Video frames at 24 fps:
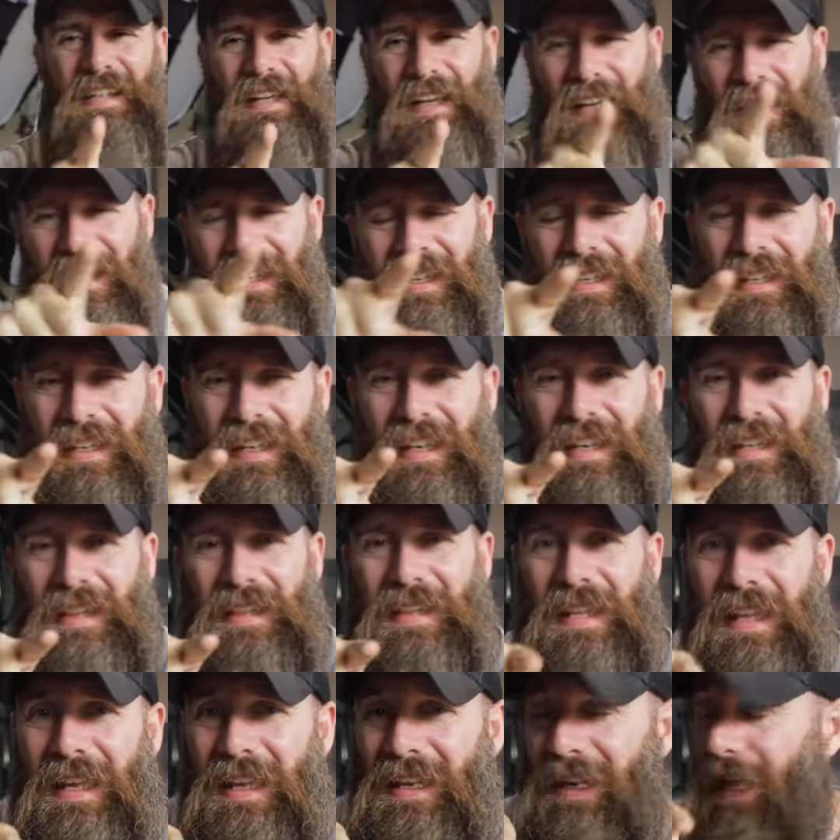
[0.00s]
done, and
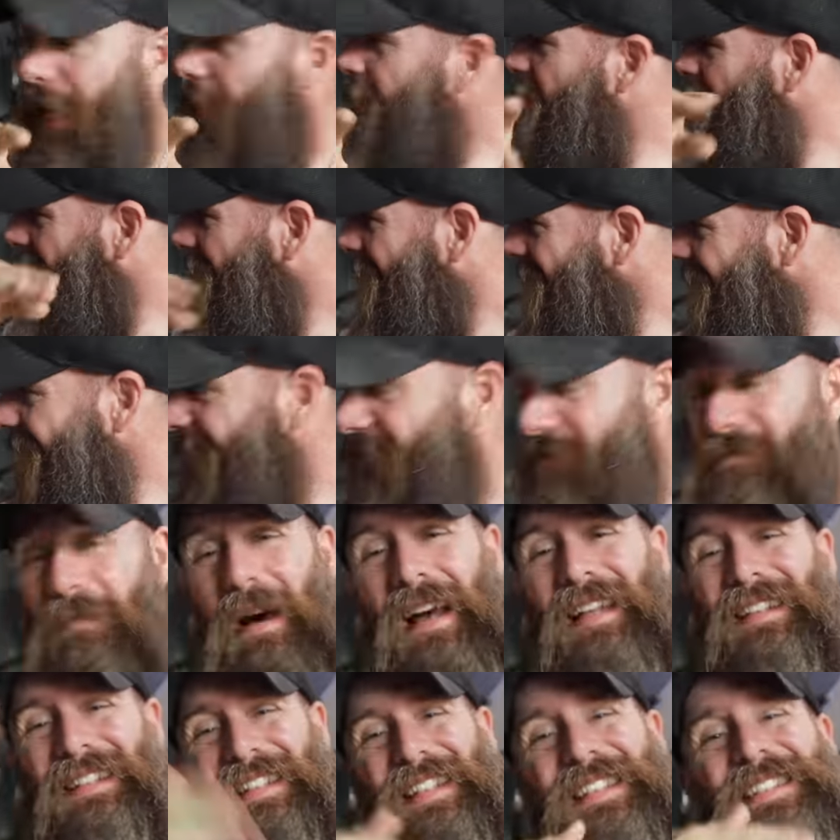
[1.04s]
then I believe
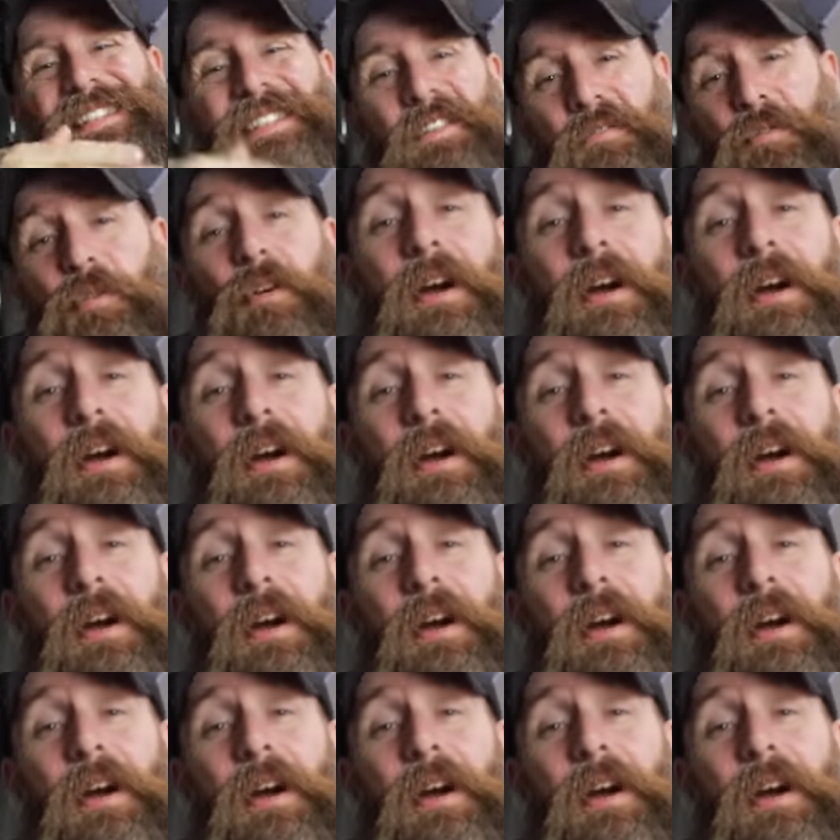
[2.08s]
my list of